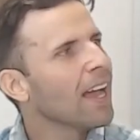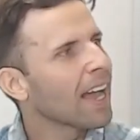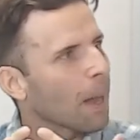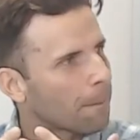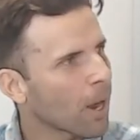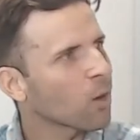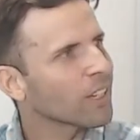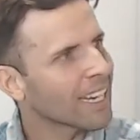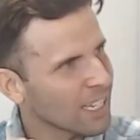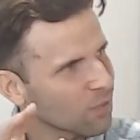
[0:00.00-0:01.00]
about
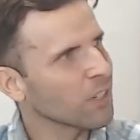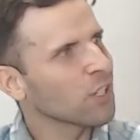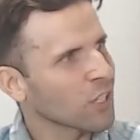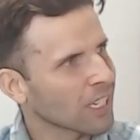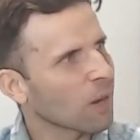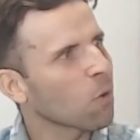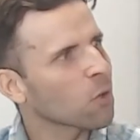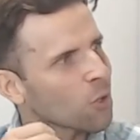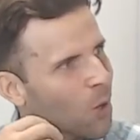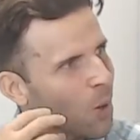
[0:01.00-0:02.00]
his vision. I want
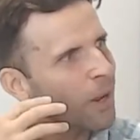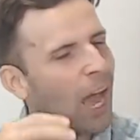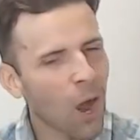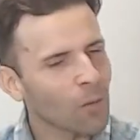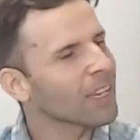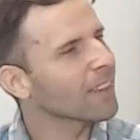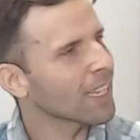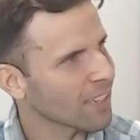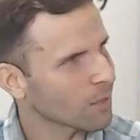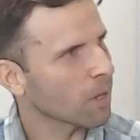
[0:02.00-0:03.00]
to know about how he
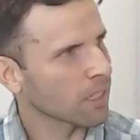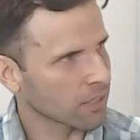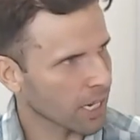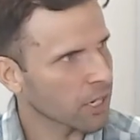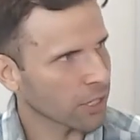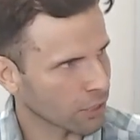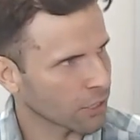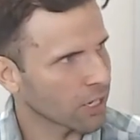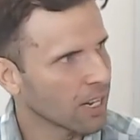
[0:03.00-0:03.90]
thinks about this character.